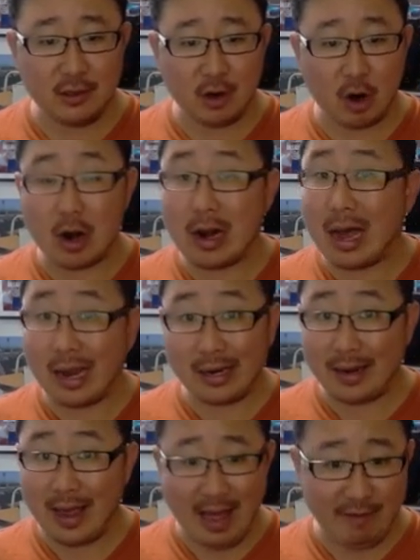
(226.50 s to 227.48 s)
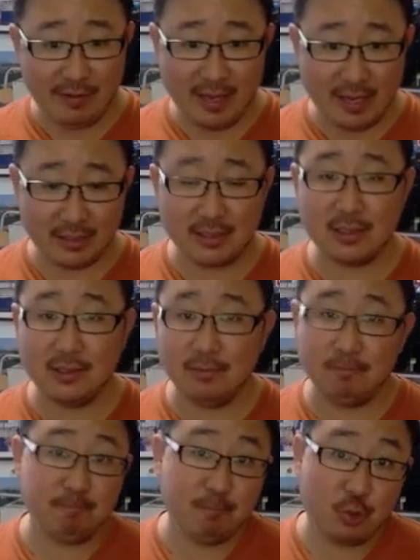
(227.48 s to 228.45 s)
are not going to have hits.
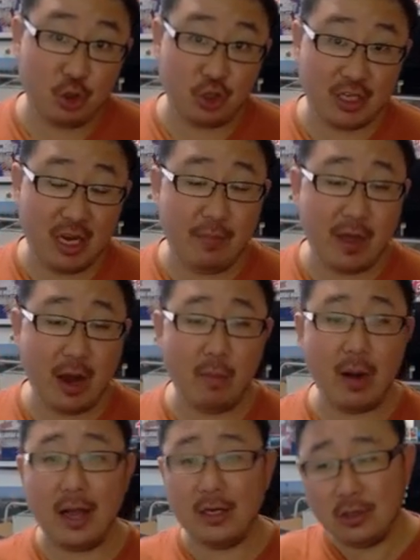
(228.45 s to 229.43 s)
So just keep that in mind.